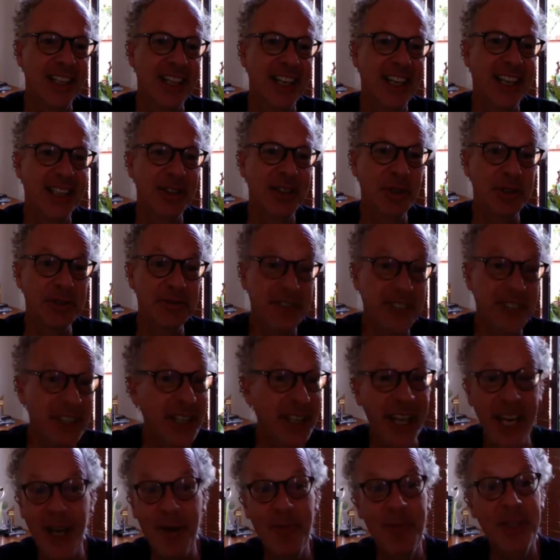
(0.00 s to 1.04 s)
And we're very
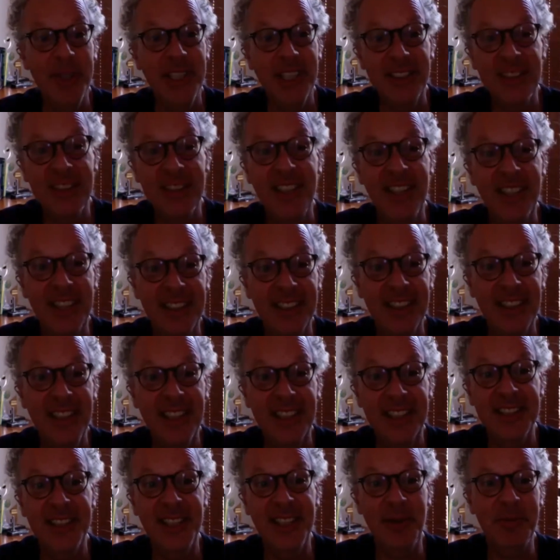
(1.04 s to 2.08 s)
happy that the, he
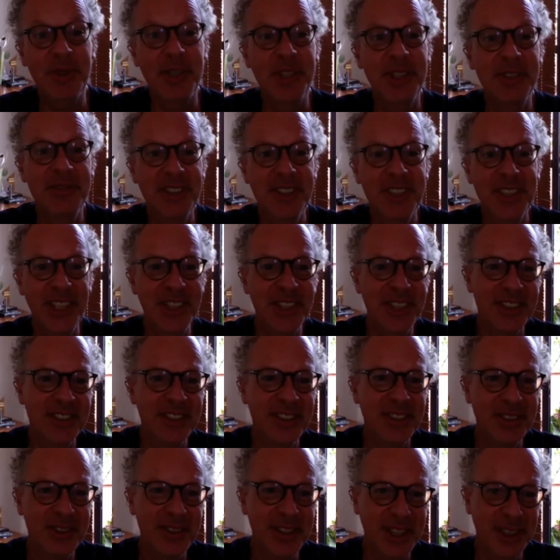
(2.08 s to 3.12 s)
accepted the invitation
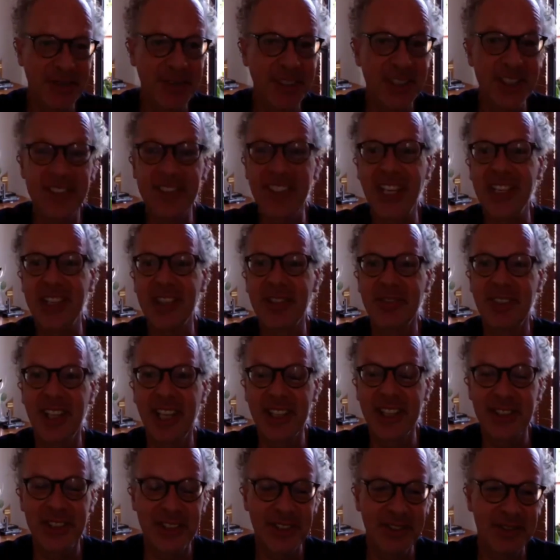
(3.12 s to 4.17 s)
to give this set of
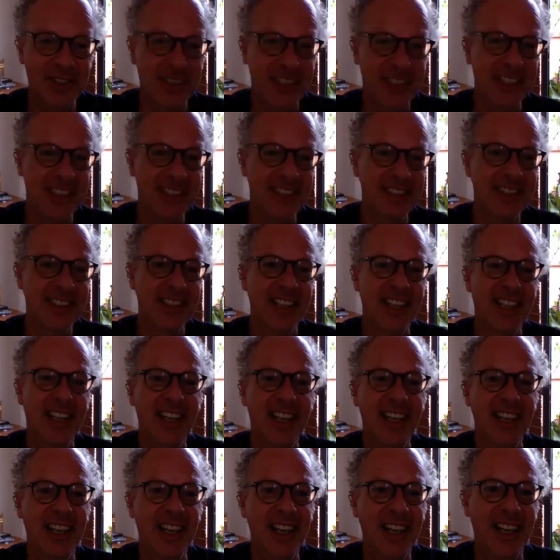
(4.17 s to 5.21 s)
lectures for us
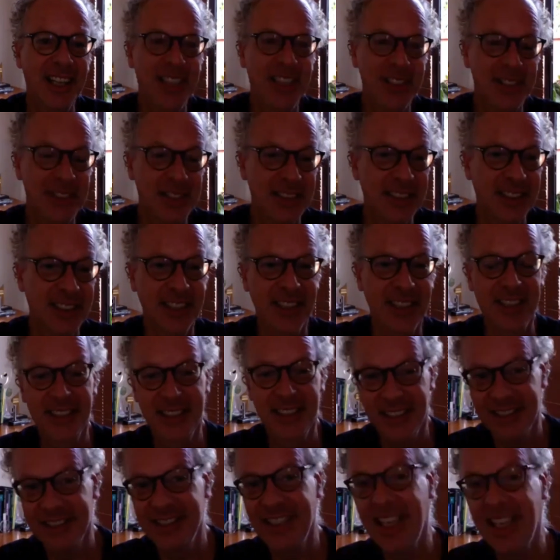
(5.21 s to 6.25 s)
uh, uh,
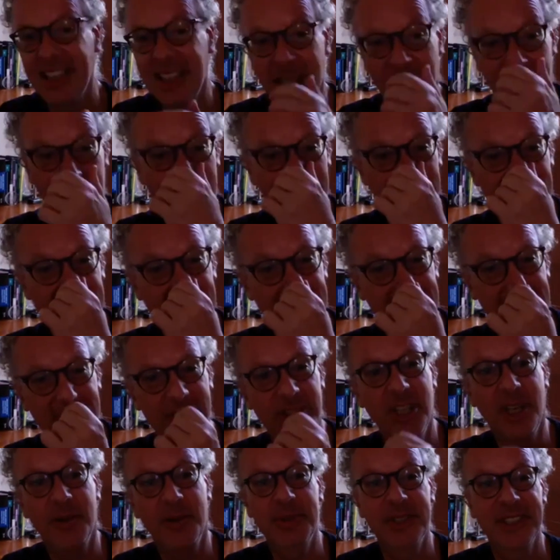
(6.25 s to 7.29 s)
exactly about this
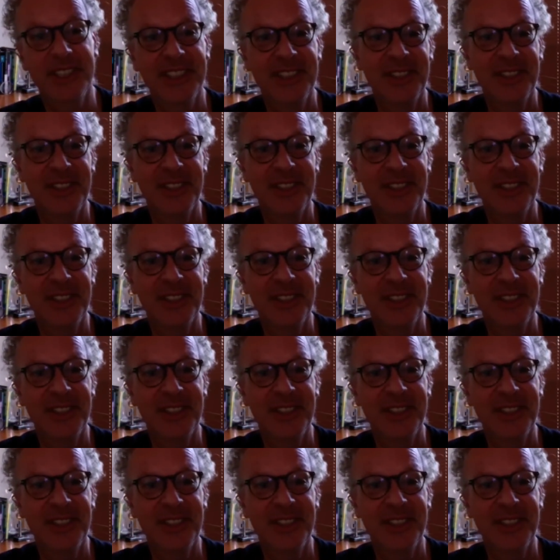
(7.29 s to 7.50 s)
topic.